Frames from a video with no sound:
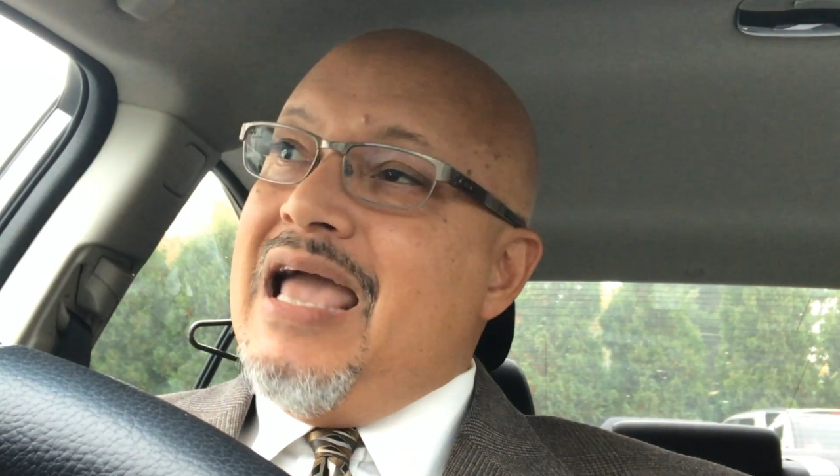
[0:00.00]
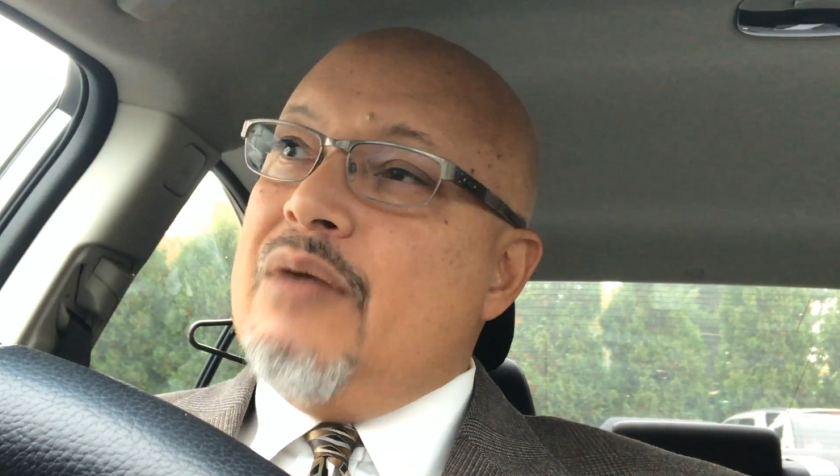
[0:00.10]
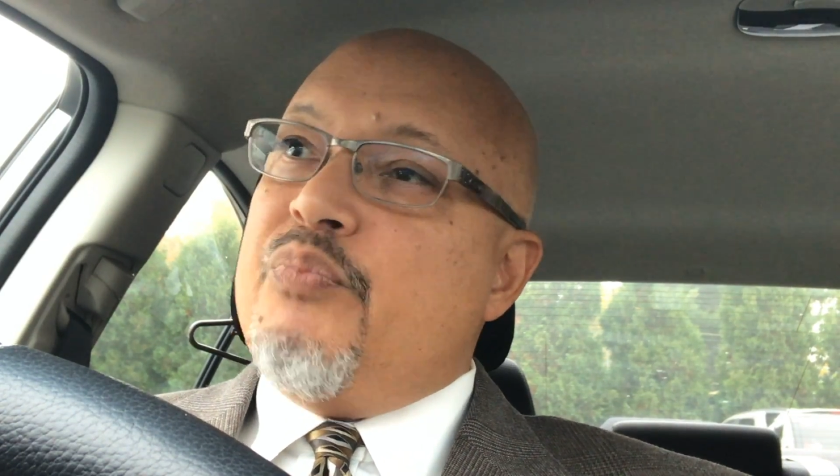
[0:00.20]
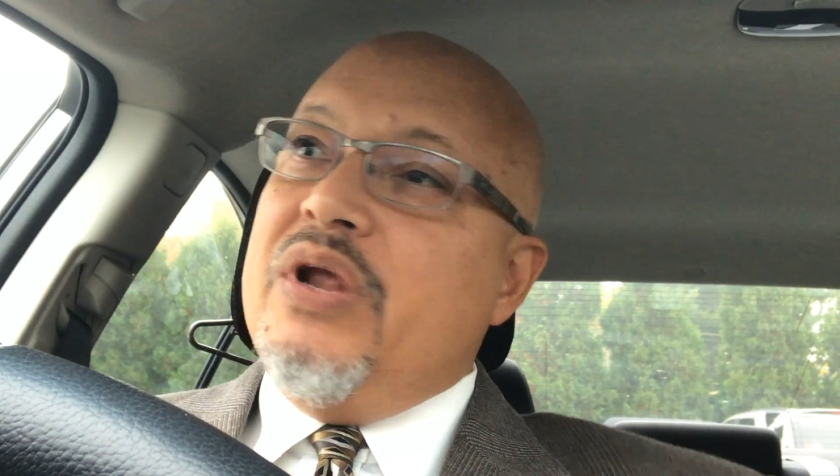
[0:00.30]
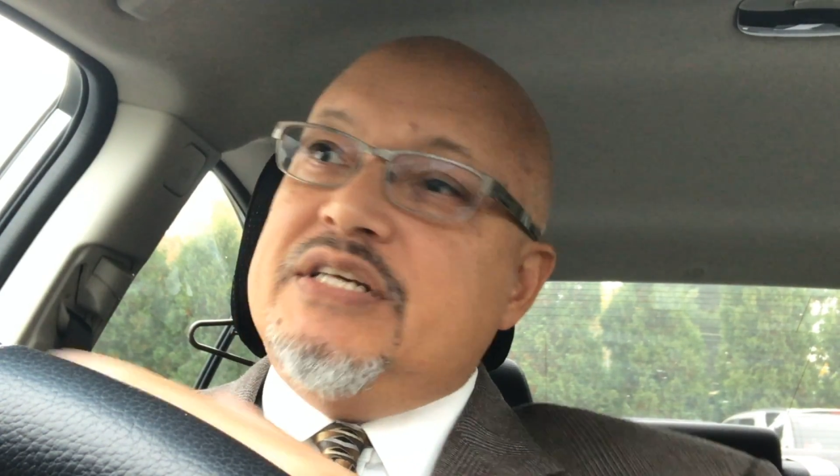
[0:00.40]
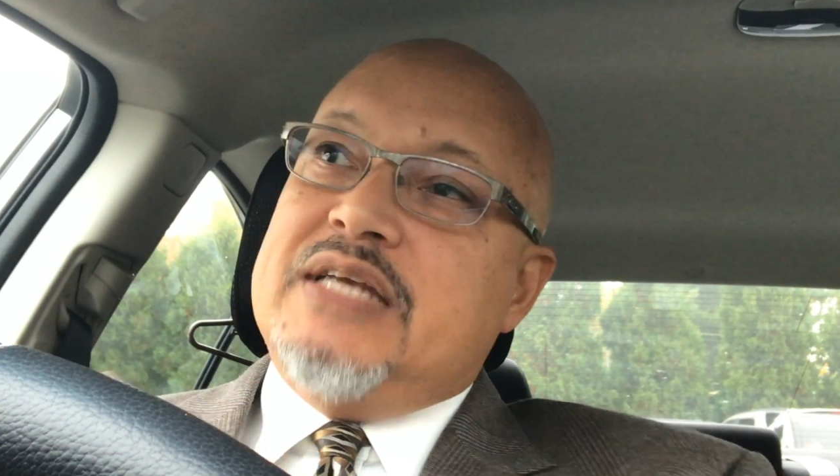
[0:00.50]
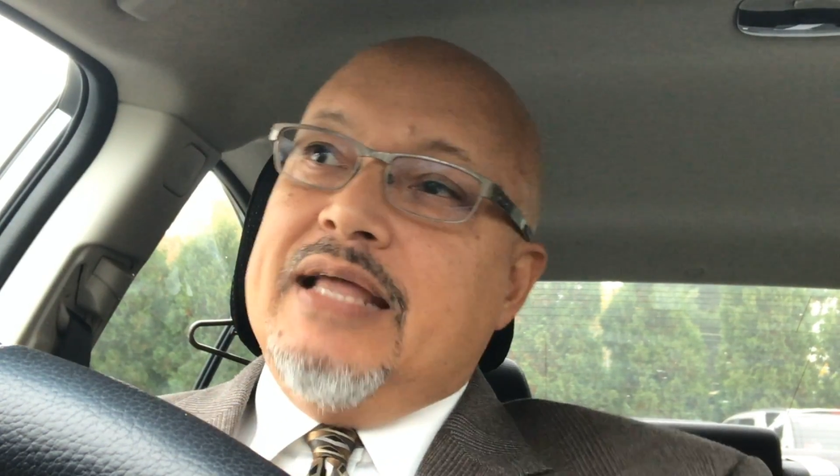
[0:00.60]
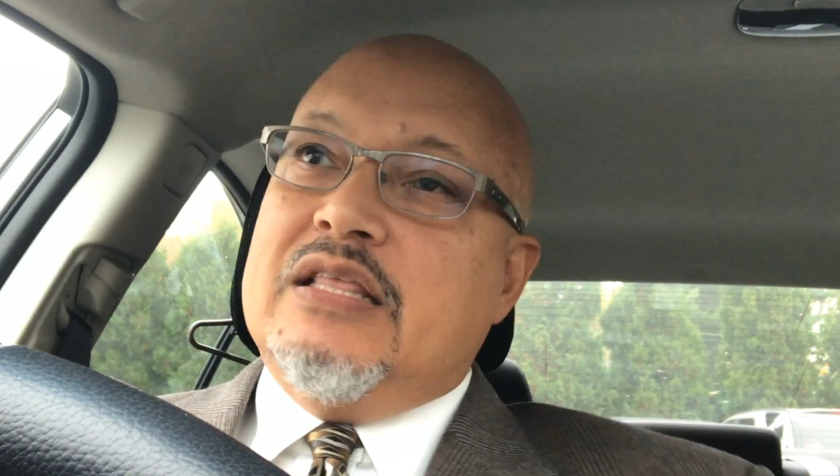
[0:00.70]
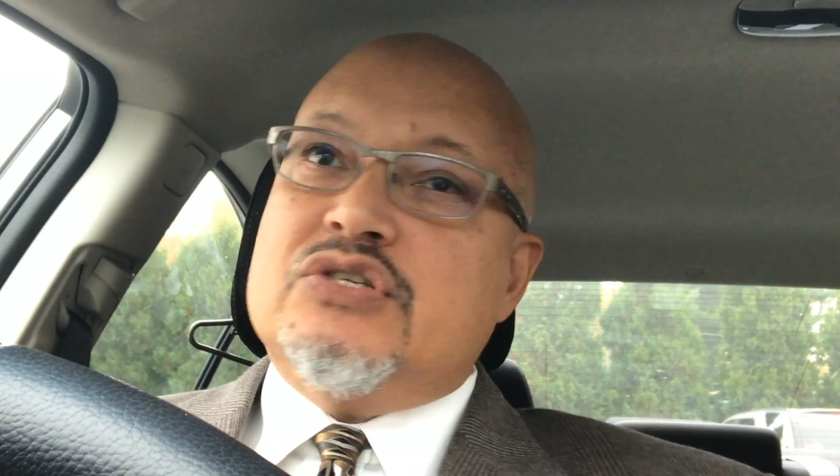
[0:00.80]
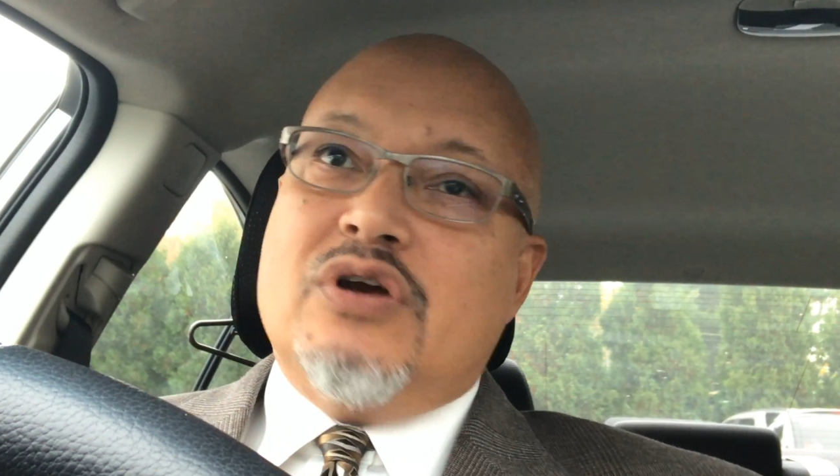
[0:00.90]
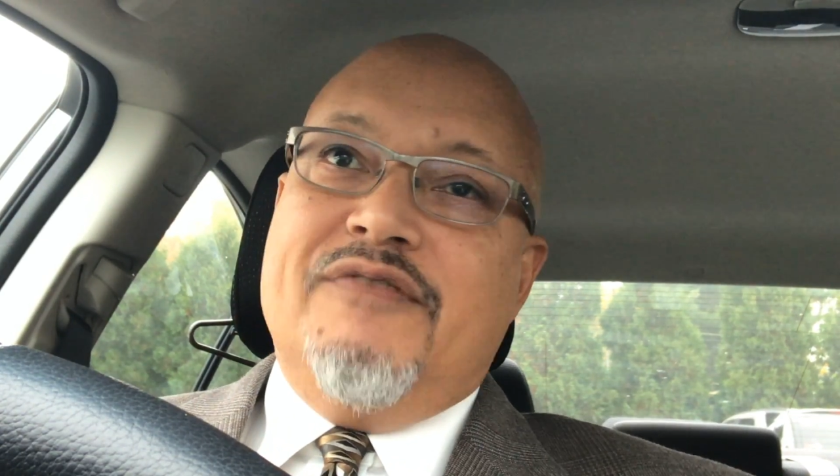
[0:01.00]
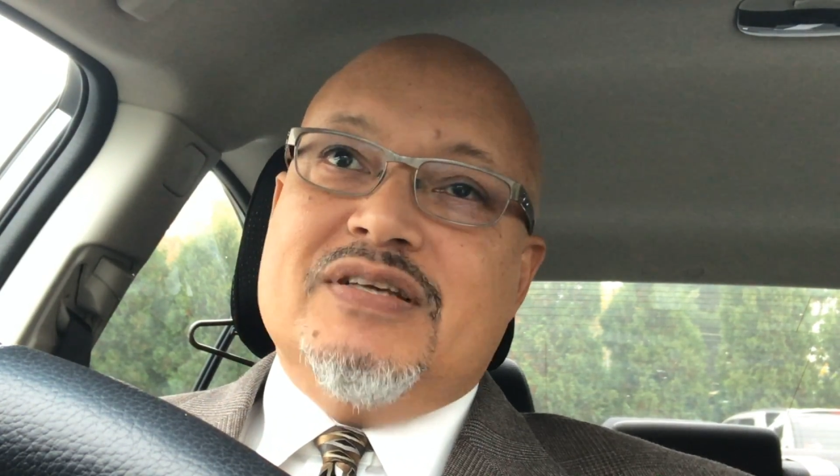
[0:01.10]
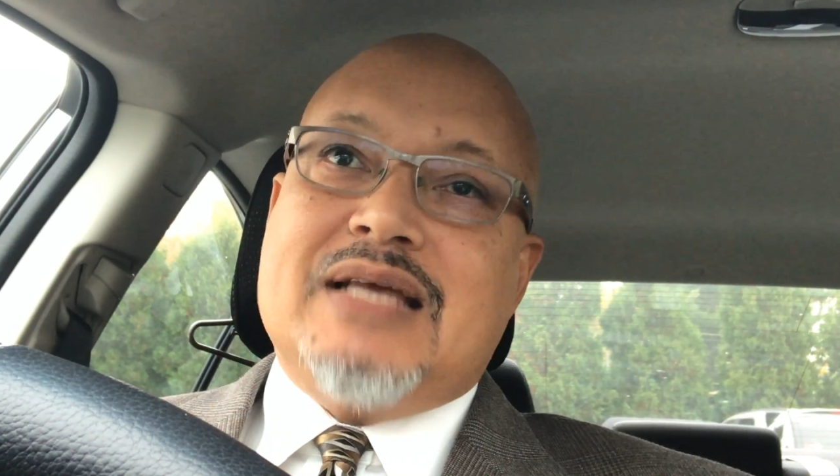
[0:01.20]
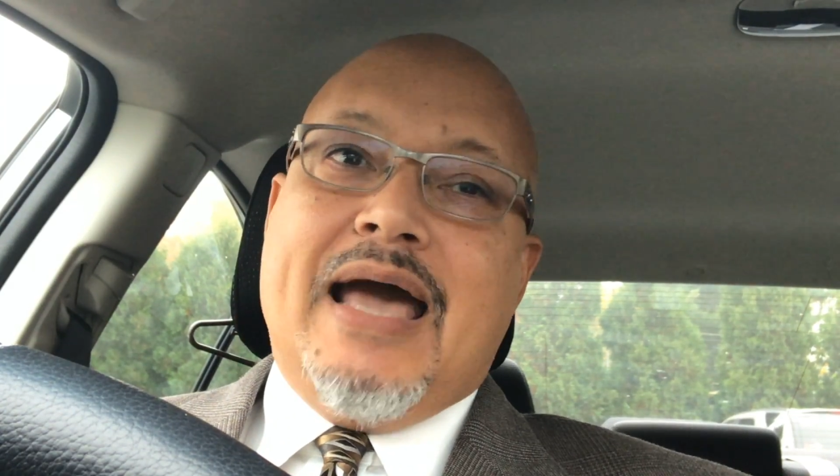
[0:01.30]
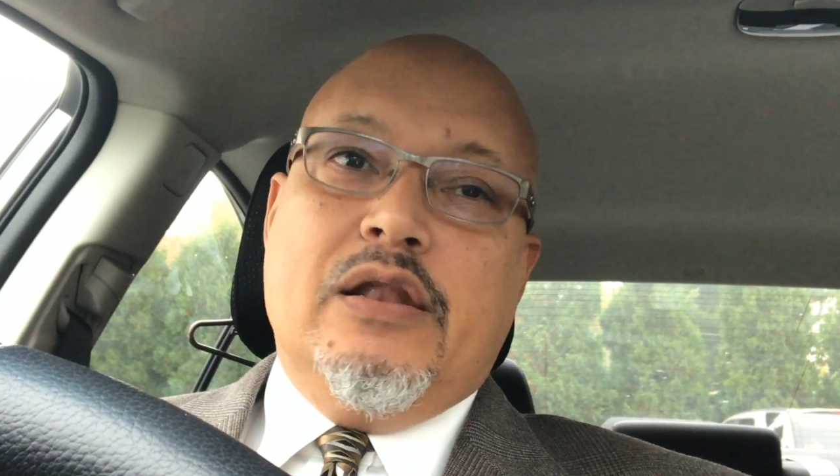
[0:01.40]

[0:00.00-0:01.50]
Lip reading: I appreciate the service